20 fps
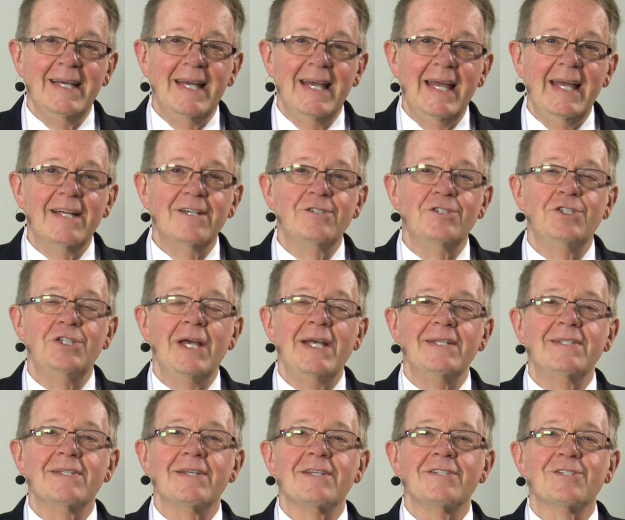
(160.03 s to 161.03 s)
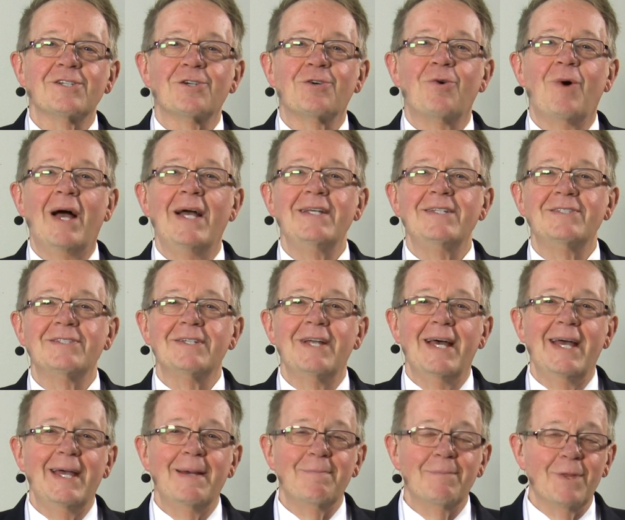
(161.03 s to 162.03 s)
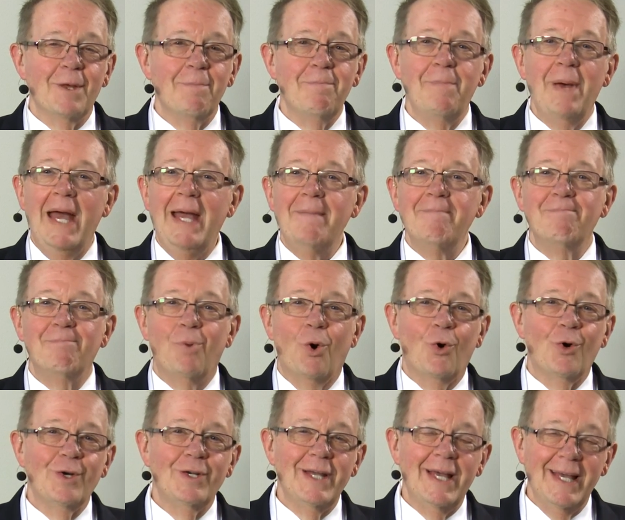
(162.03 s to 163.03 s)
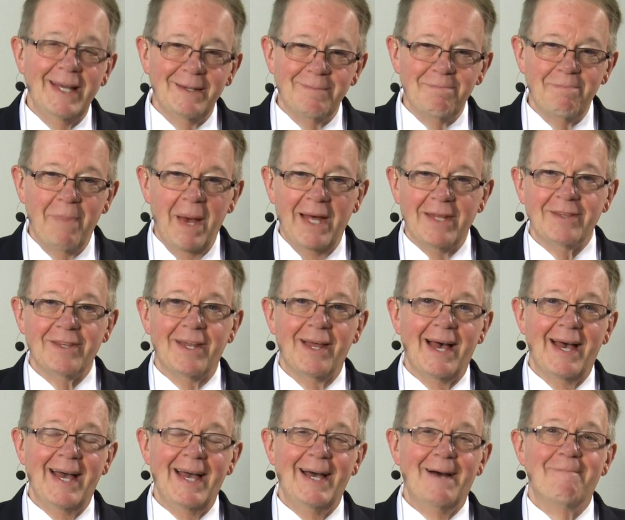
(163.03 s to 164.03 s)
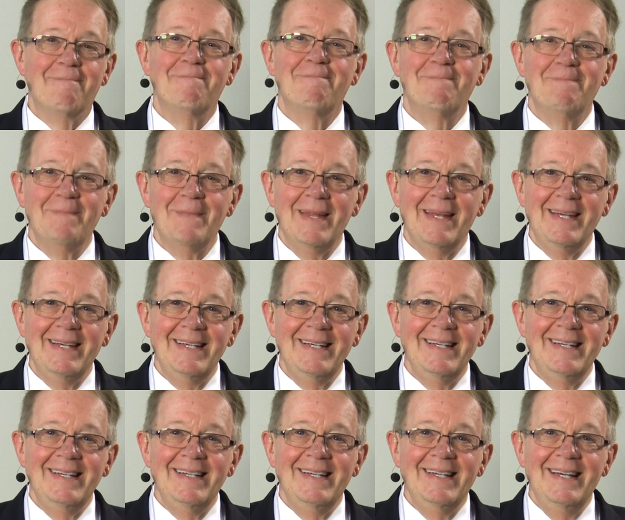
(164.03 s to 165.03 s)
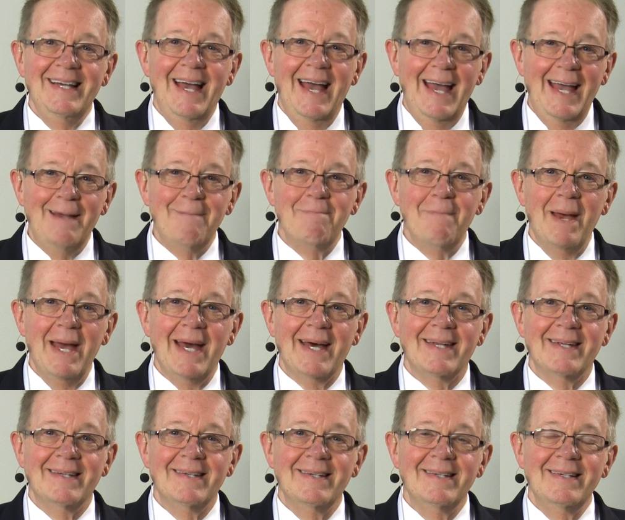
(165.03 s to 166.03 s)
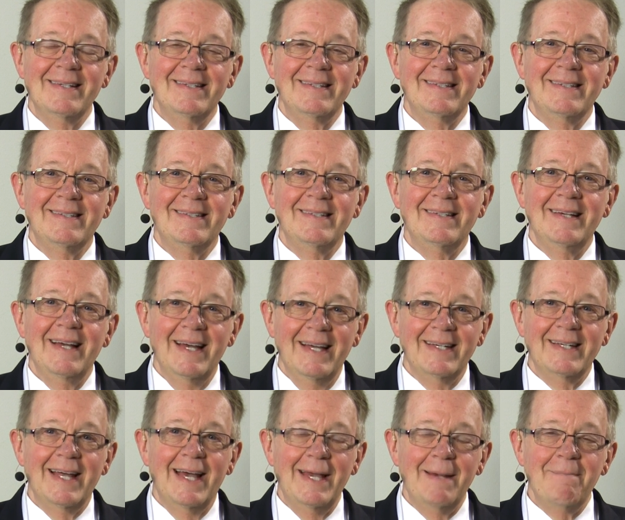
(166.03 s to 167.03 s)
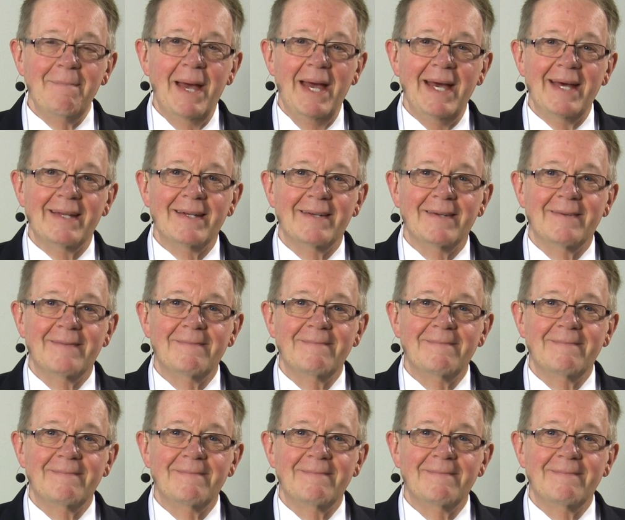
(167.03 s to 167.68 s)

In Jesus Christ's name, the babe born in Bethlehem. Amen and amen.